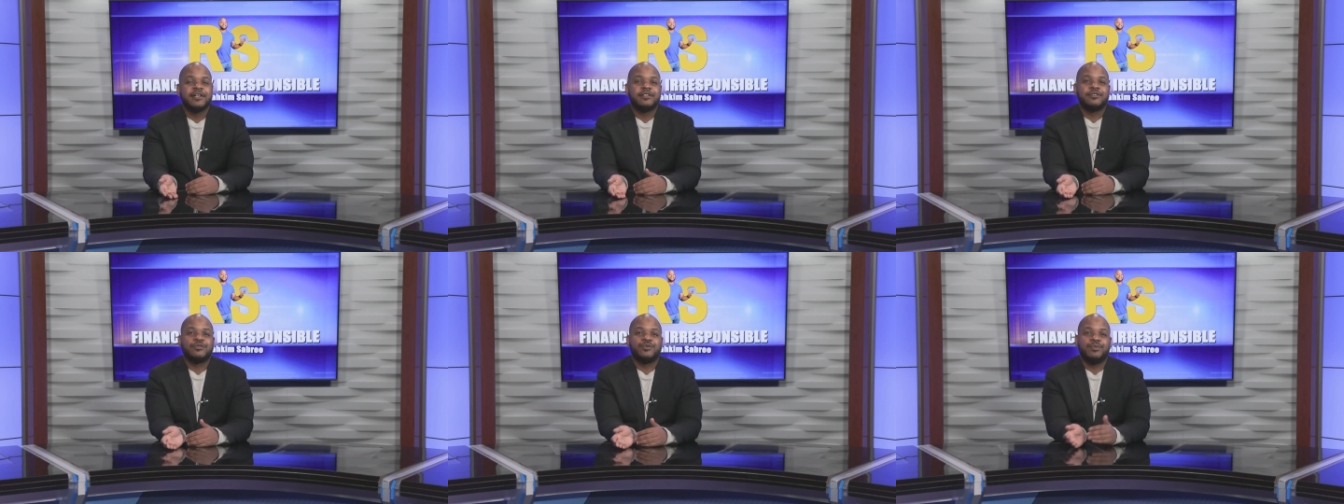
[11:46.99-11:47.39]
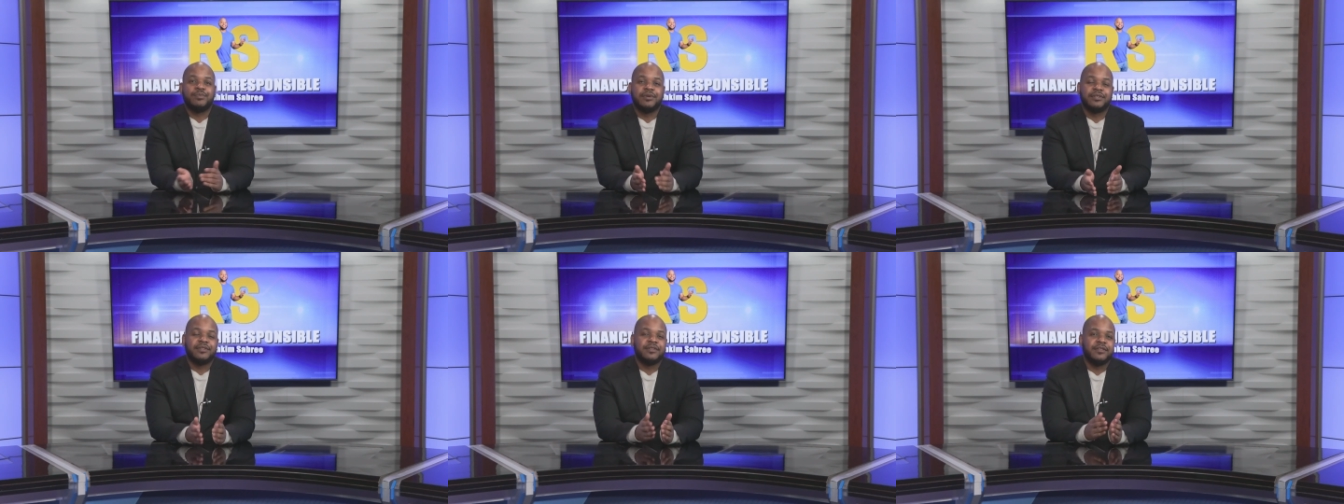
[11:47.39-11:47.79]
to
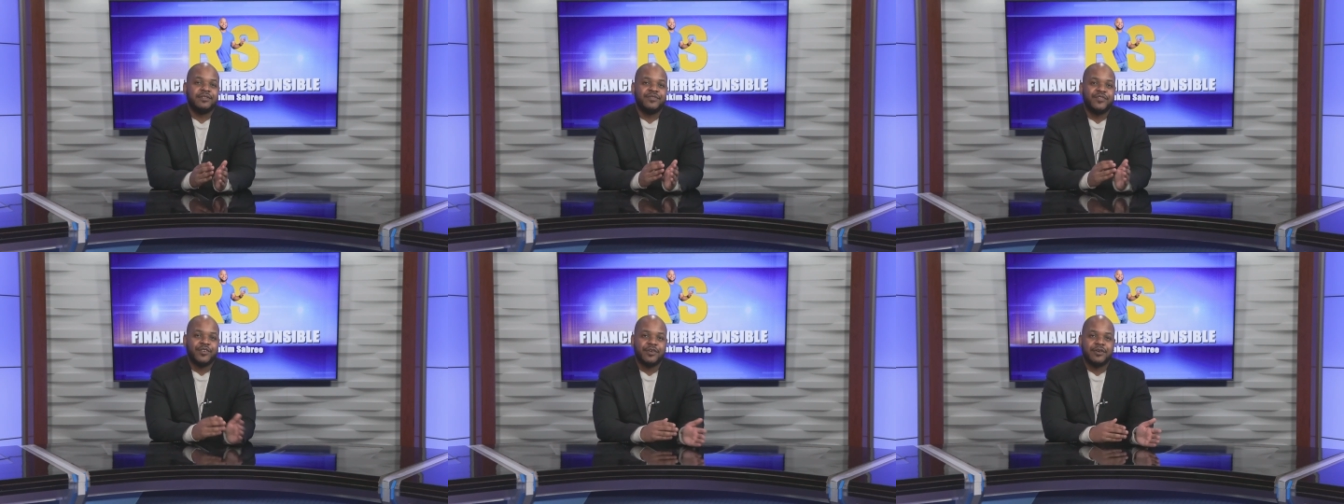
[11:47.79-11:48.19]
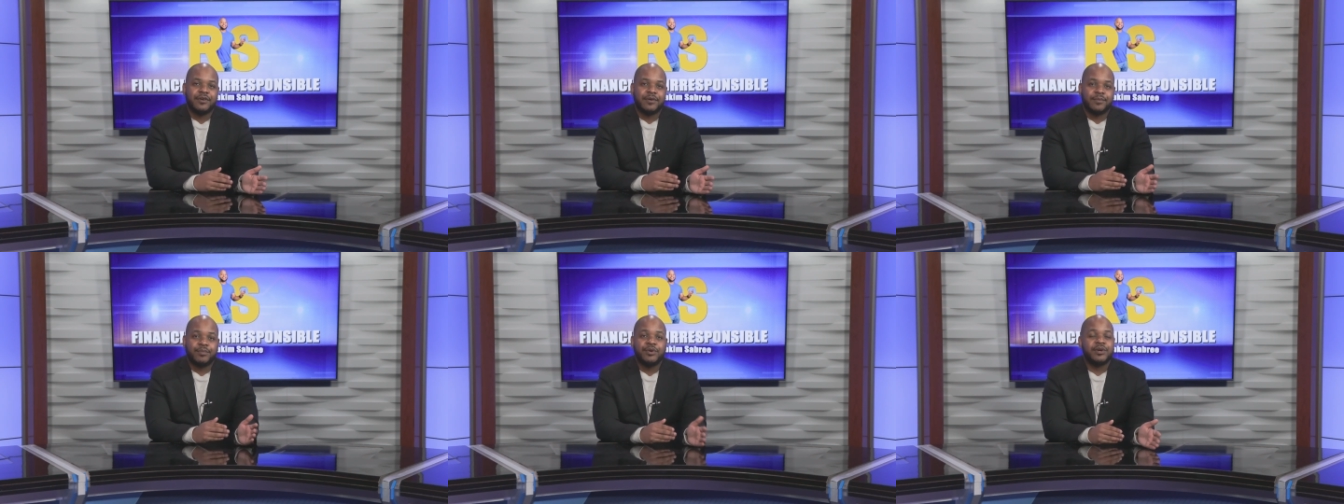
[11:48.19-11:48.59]
put
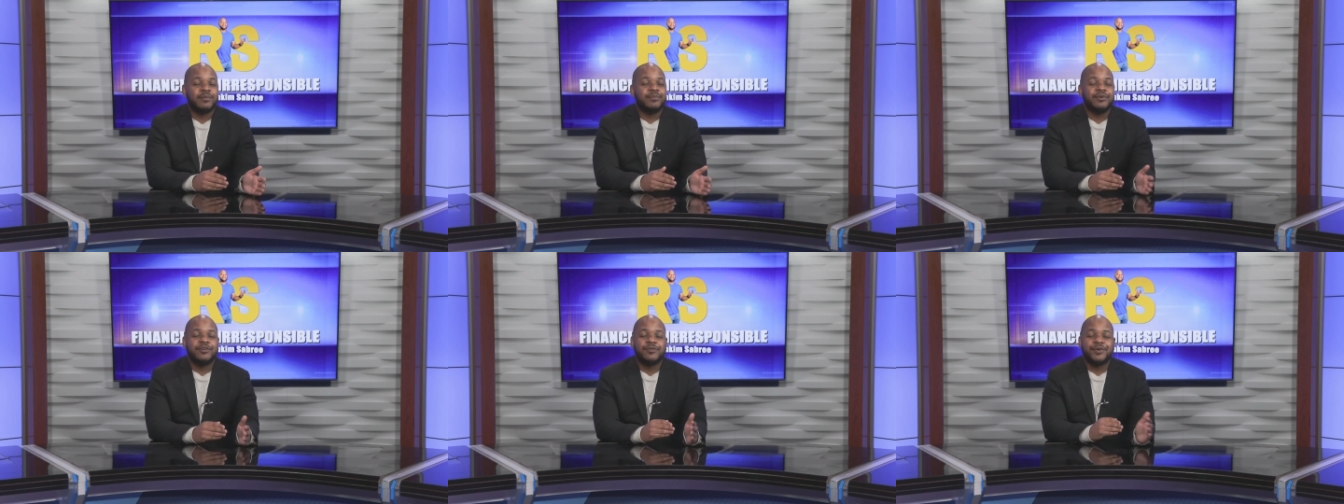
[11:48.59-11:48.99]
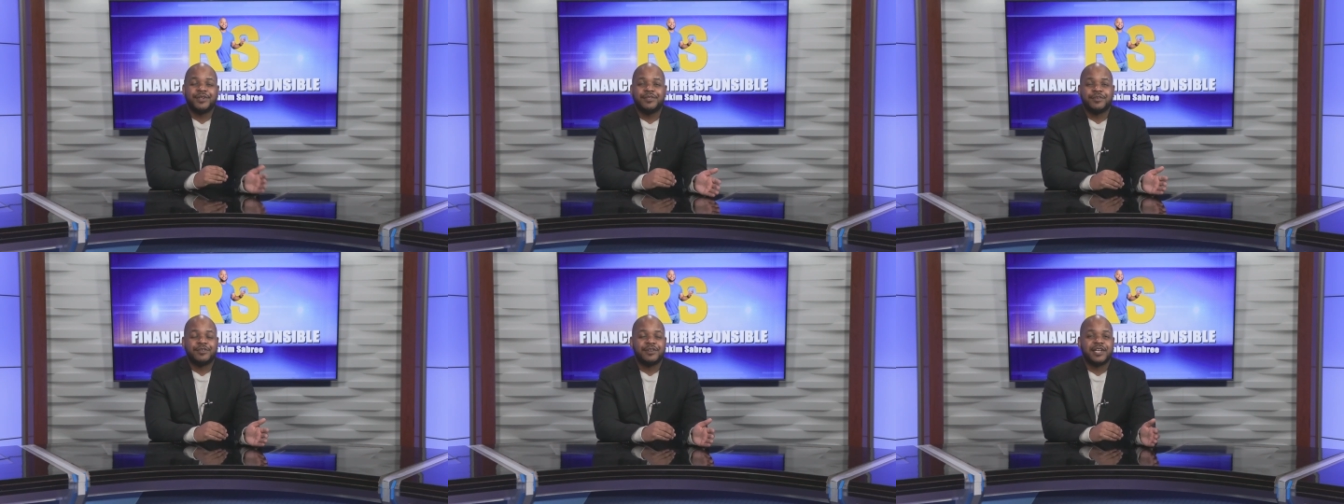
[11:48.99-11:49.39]
a bill
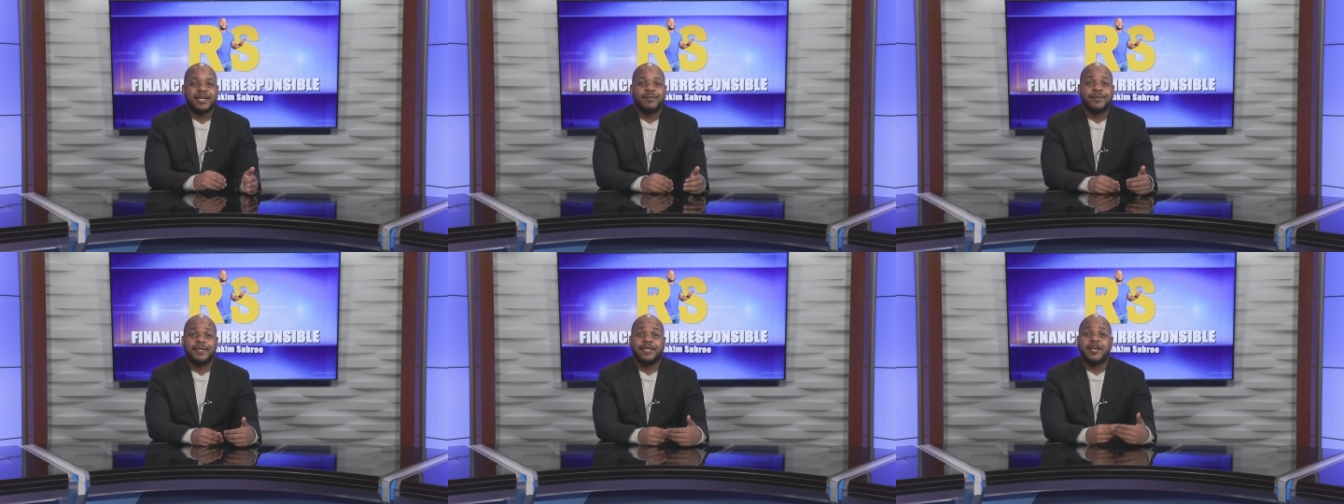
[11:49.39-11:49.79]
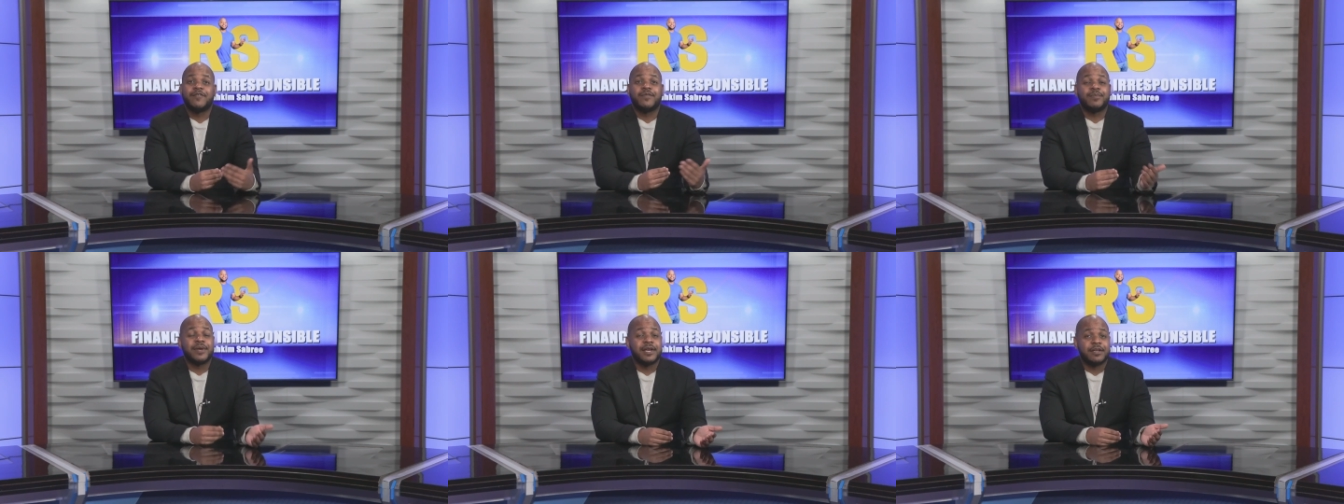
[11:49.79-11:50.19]
in their name and they
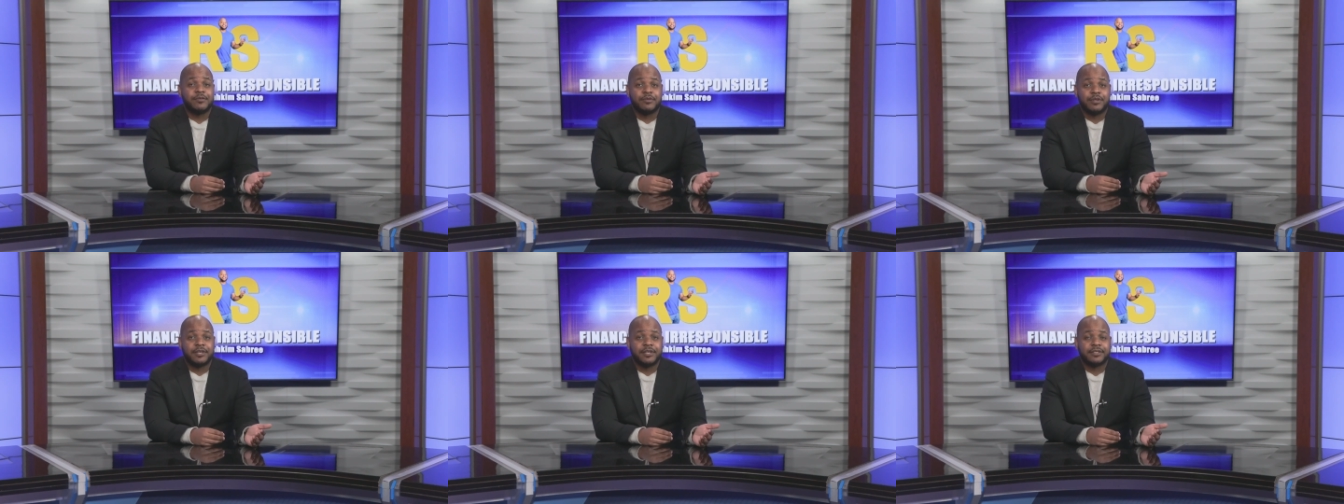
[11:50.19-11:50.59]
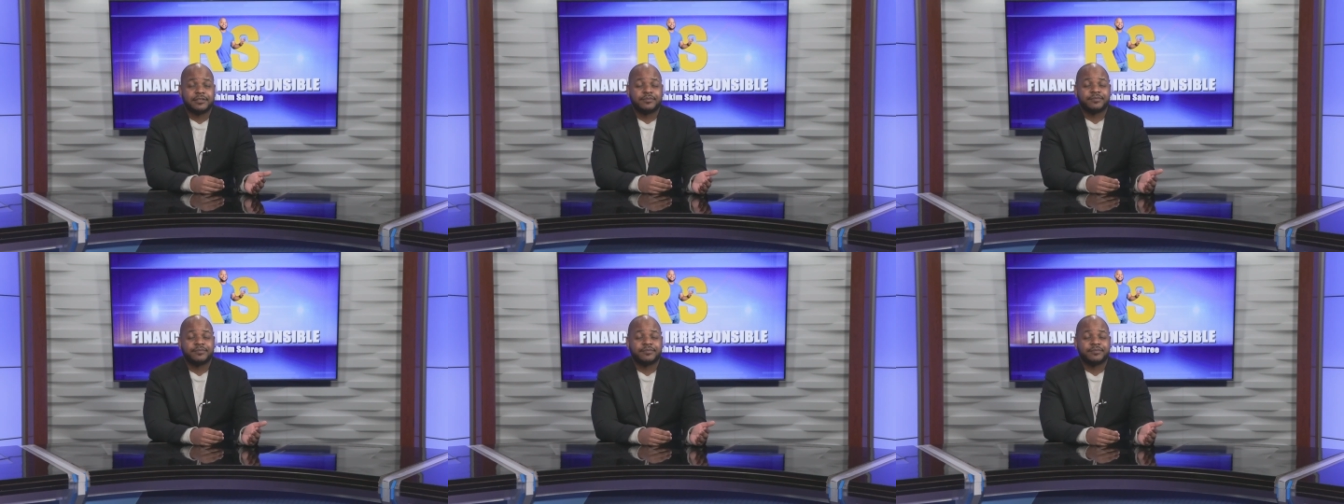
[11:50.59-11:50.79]
never paid on it.